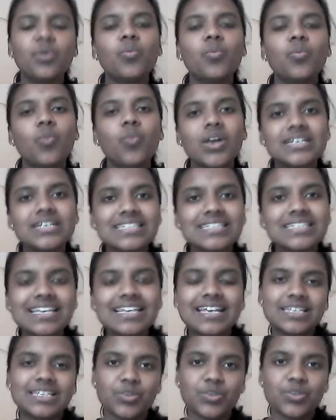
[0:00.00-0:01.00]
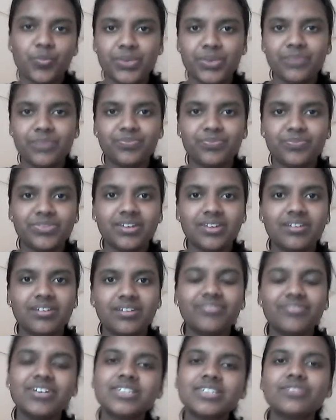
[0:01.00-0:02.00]
What is an SOP?
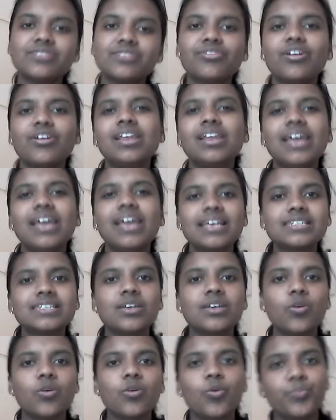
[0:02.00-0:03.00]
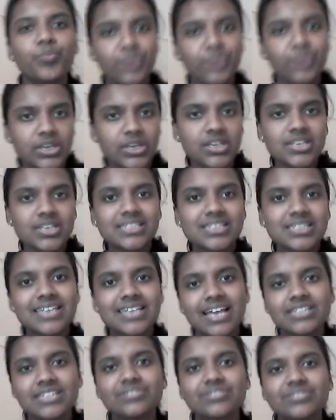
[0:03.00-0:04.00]
First of all, SOP
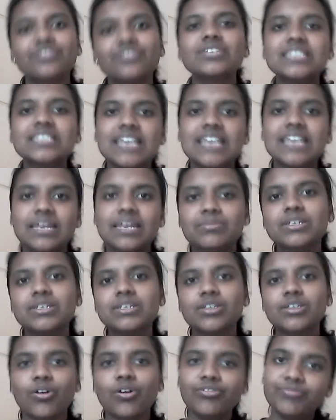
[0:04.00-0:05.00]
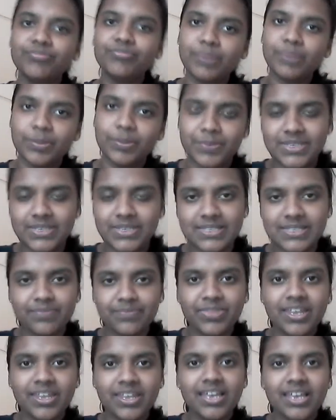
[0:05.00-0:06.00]
stands for Statement of Purpose.
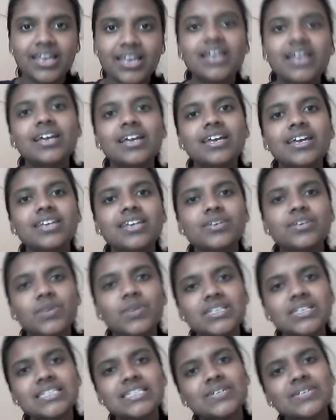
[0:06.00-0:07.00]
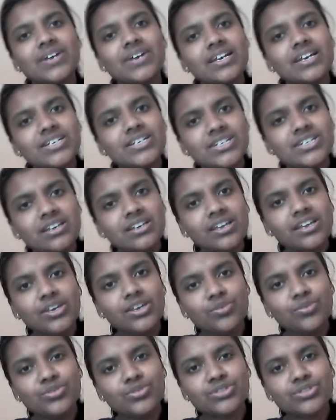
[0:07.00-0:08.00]
It was traditionally
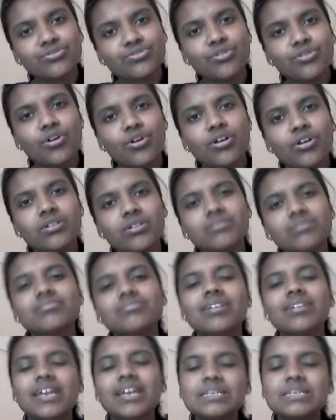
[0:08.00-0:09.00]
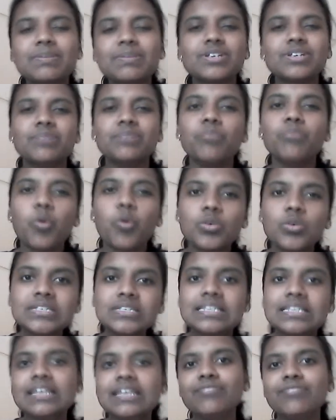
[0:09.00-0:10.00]
used for, especially
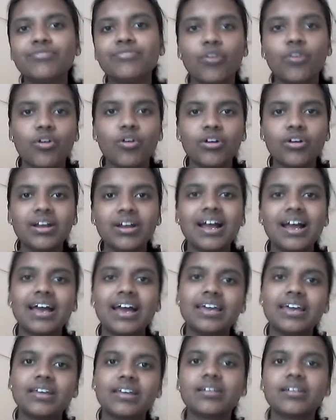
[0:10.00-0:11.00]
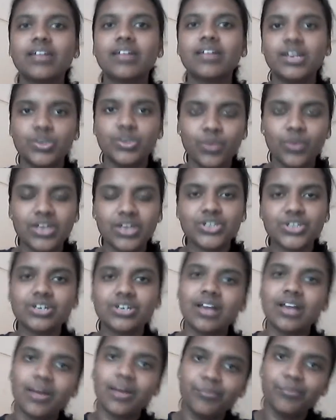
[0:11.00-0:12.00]
mostly for higher
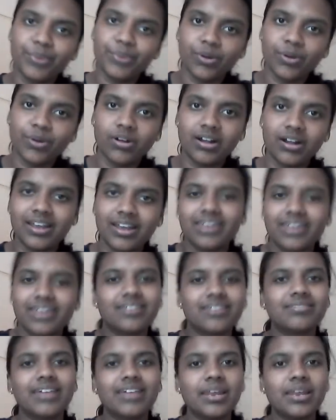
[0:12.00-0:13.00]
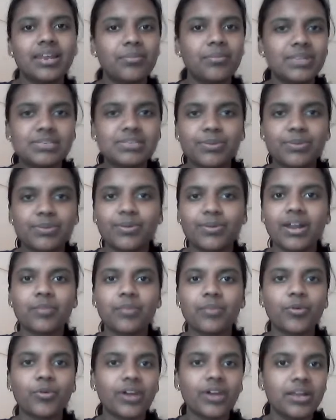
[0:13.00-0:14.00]
education abroad, like an MS program
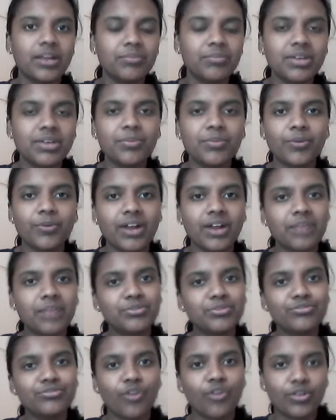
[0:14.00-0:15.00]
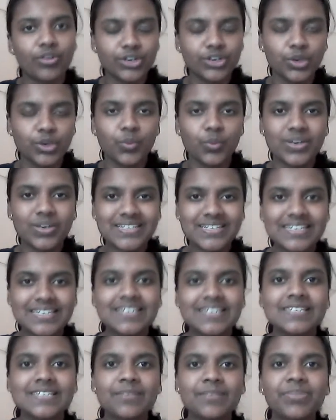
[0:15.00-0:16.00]
or an MBA program in foreign
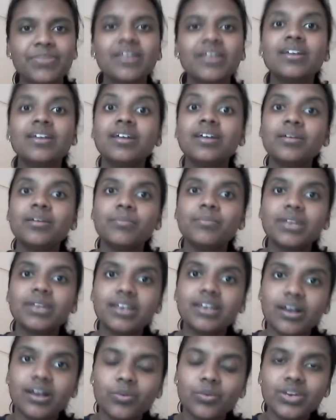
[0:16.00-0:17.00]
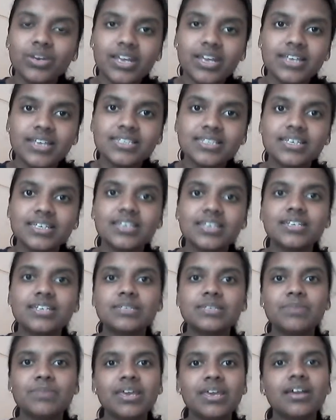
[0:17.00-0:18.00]
universities. But nowadays, it
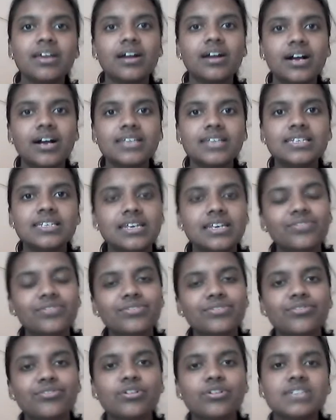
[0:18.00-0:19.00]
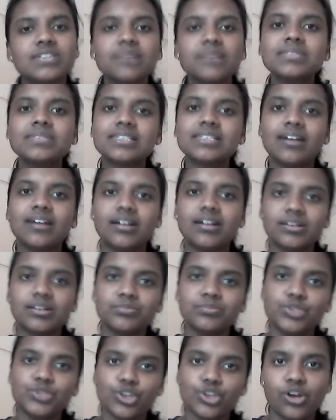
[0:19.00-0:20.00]
is being asked even for some startup
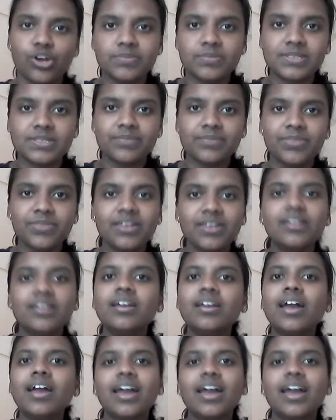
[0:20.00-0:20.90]
jobs.